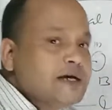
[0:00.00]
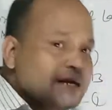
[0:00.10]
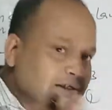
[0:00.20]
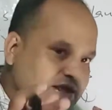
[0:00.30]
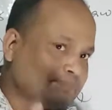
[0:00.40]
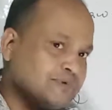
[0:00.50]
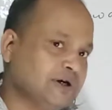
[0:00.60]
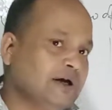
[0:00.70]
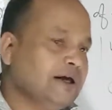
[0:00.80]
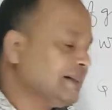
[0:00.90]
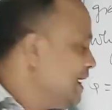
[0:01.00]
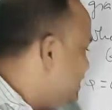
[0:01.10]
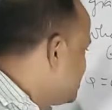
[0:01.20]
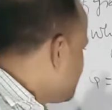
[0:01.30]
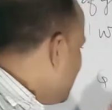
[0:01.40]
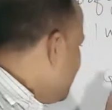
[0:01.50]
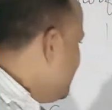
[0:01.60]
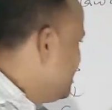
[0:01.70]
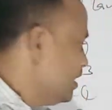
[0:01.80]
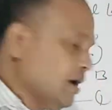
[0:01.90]
chapter. That is why
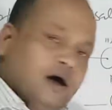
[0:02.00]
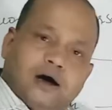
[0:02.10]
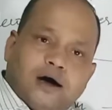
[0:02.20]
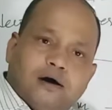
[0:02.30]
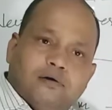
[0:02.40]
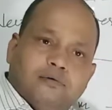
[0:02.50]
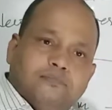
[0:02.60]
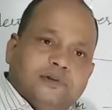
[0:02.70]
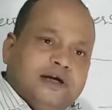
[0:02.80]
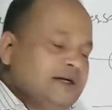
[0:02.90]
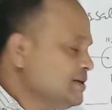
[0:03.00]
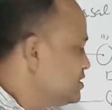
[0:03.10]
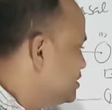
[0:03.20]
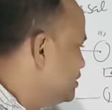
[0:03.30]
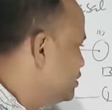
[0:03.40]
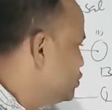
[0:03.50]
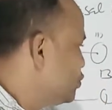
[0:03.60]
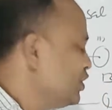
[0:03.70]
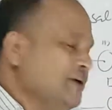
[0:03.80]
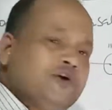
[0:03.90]
there is no
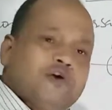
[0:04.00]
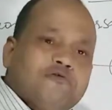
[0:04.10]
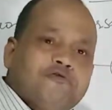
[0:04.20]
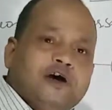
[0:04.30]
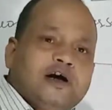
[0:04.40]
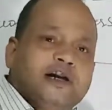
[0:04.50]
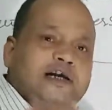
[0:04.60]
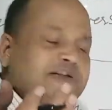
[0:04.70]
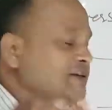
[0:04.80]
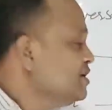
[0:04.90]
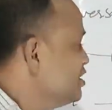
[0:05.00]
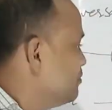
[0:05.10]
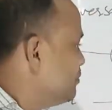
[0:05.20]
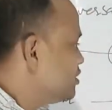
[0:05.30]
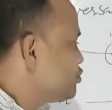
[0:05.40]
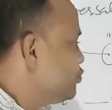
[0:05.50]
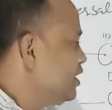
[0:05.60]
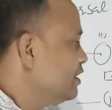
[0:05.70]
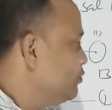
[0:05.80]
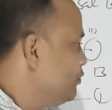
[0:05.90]
need of raising much
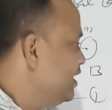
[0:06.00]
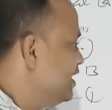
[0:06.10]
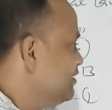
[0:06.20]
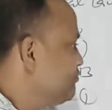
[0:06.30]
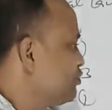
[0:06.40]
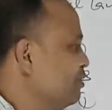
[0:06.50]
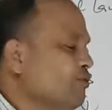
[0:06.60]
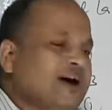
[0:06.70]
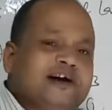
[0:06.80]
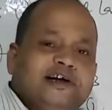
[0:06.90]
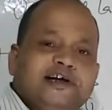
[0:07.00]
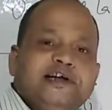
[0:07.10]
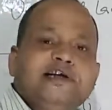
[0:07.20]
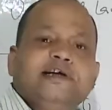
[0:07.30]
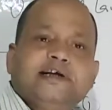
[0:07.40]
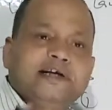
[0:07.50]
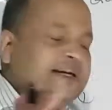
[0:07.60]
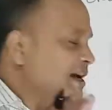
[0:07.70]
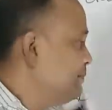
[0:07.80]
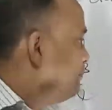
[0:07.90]
query from where did it
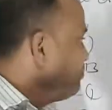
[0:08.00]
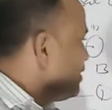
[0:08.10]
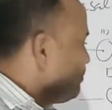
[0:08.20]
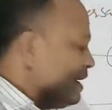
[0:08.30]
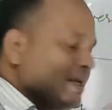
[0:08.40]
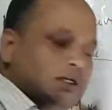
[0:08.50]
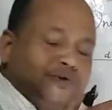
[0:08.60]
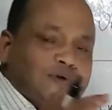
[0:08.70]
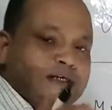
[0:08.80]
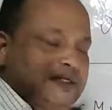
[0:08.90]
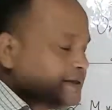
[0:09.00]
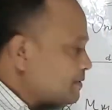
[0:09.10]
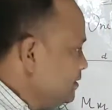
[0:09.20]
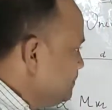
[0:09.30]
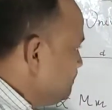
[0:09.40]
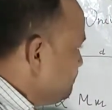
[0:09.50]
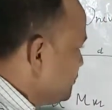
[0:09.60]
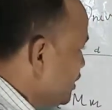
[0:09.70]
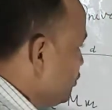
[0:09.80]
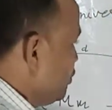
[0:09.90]
came. My dear students,
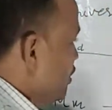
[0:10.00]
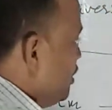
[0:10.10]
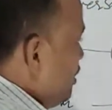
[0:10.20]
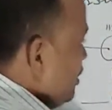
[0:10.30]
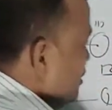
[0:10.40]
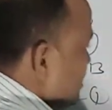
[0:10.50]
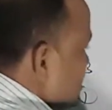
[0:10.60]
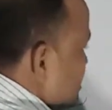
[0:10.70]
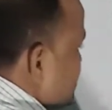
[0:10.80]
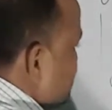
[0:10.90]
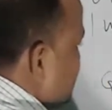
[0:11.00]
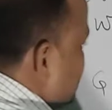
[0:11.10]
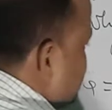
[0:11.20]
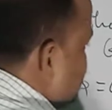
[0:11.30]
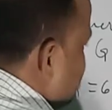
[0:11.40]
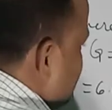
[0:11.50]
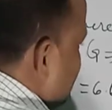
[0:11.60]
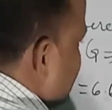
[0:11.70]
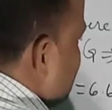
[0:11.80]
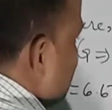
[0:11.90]
now this unit
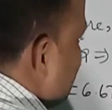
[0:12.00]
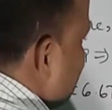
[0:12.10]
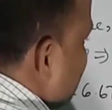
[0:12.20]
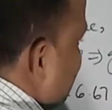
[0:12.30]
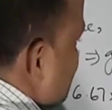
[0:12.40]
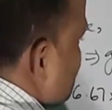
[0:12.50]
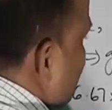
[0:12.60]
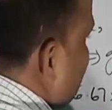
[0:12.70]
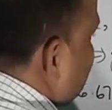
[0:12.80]
Newton meter square per